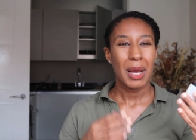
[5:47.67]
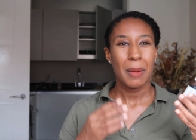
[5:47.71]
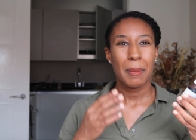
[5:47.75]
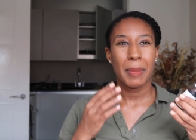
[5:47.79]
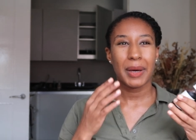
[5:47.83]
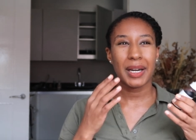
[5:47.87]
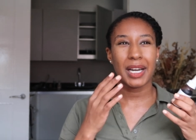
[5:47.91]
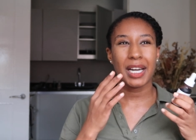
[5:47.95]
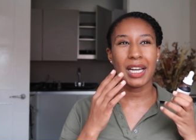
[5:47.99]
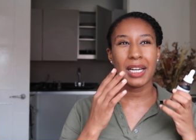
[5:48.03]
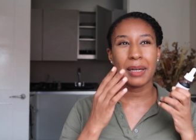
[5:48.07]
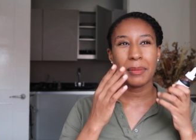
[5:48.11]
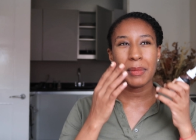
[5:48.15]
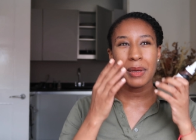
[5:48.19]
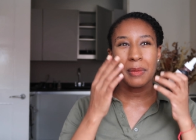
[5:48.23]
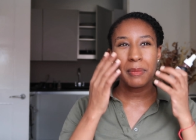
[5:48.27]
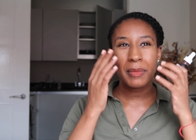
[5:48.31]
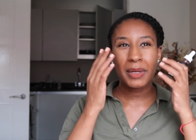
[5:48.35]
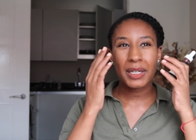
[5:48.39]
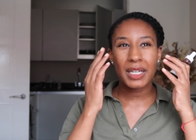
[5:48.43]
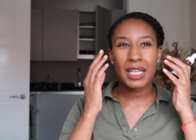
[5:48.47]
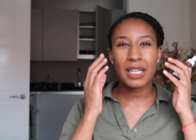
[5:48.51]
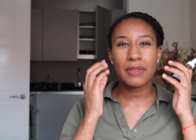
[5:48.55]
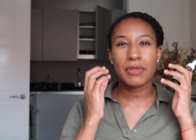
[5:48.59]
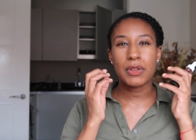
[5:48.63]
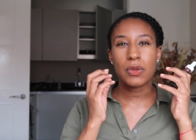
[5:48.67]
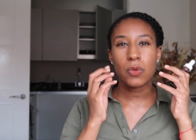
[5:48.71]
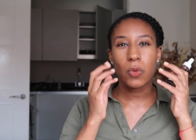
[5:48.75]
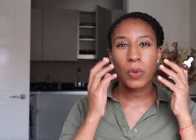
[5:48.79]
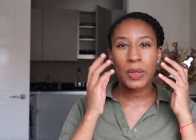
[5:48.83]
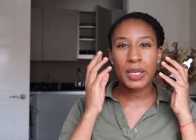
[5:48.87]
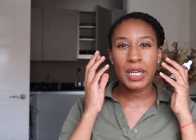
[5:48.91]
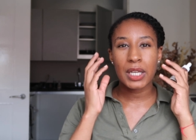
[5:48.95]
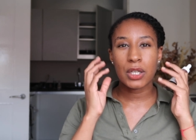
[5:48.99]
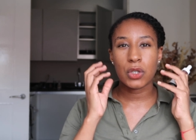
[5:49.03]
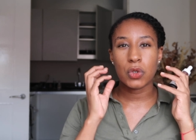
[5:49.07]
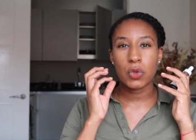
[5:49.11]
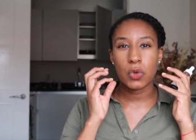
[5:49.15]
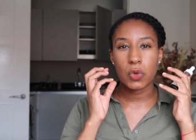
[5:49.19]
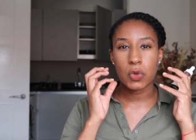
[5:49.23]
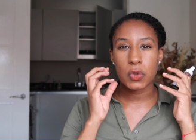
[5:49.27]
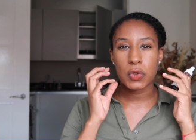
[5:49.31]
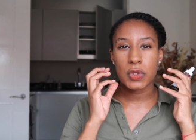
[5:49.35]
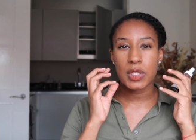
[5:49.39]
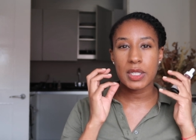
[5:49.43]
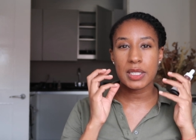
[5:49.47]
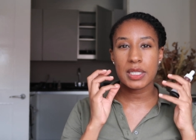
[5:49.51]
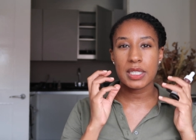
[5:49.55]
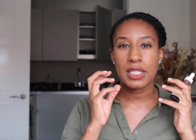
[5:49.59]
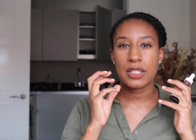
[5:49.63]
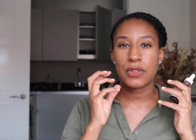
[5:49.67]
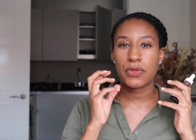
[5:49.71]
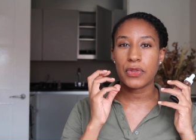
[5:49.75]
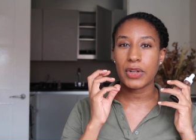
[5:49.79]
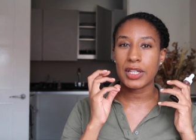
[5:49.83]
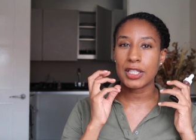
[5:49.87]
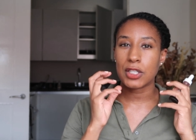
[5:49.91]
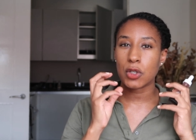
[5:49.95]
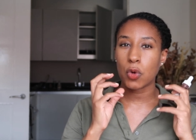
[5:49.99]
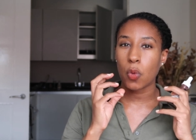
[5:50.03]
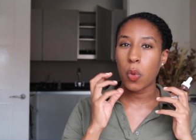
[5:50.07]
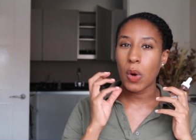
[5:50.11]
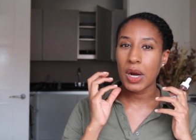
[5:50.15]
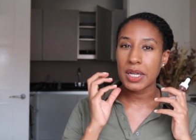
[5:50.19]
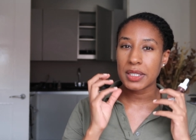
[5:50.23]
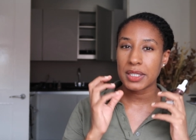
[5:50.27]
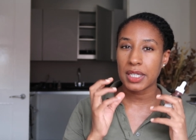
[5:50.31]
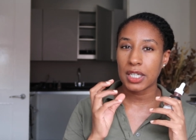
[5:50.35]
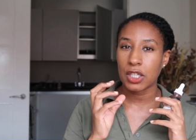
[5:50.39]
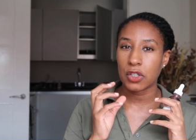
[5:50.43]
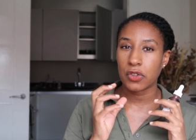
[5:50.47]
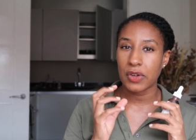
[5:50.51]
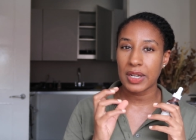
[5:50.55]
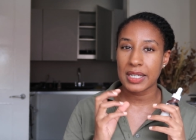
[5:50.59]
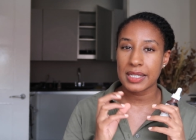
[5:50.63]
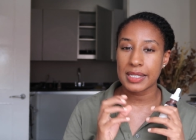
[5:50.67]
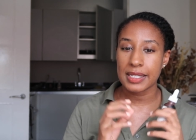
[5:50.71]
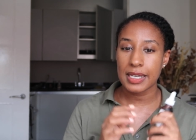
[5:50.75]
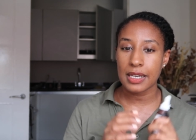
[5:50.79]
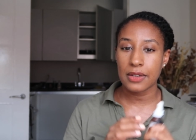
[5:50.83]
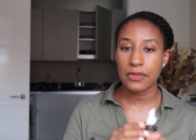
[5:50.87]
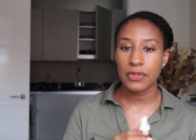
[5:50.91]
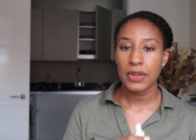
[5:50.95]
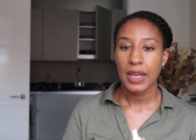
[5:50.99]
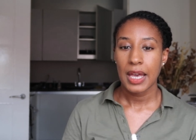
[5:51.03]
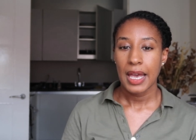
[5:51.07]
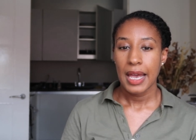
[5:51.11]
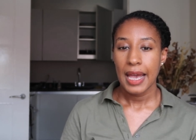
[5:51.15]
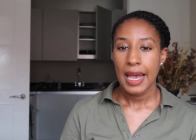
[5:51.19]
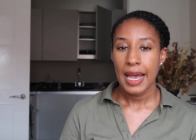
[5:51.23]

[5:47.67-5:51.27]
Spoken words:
But I remember even when I used it, it felt quite aggressive.